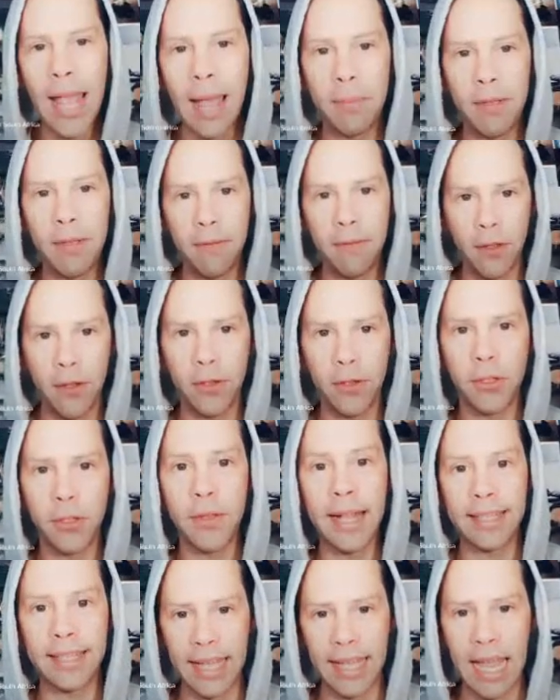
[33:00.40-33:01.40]
Happy Few. So
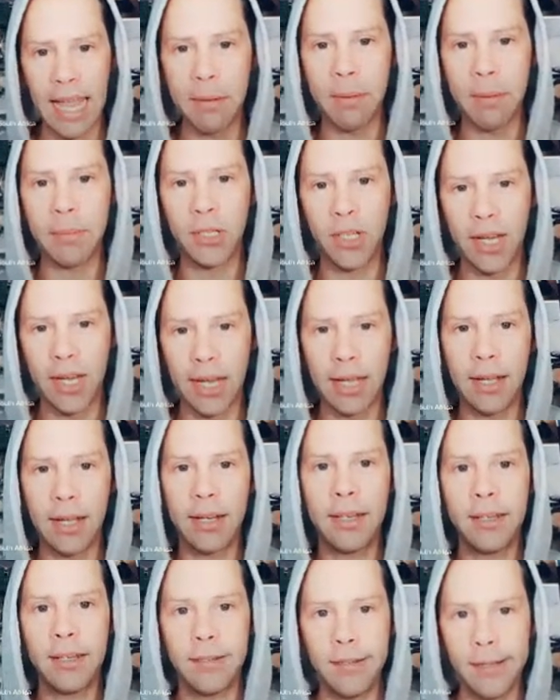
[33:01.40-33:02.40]
that's the game I must check
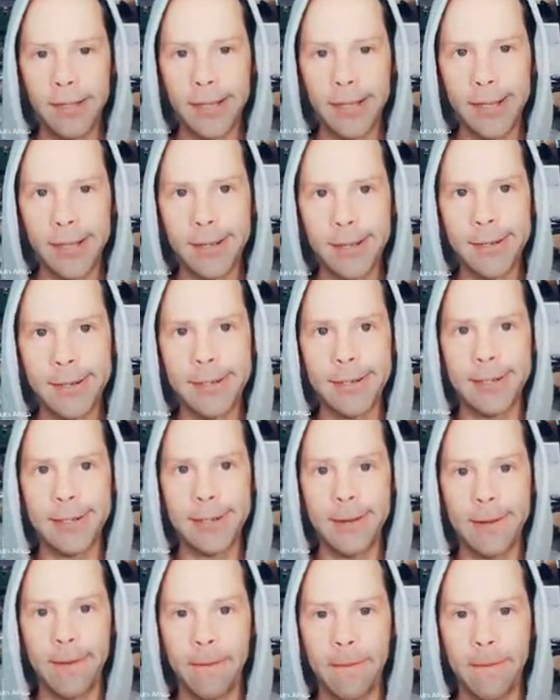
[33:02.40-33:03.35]
out. Okay.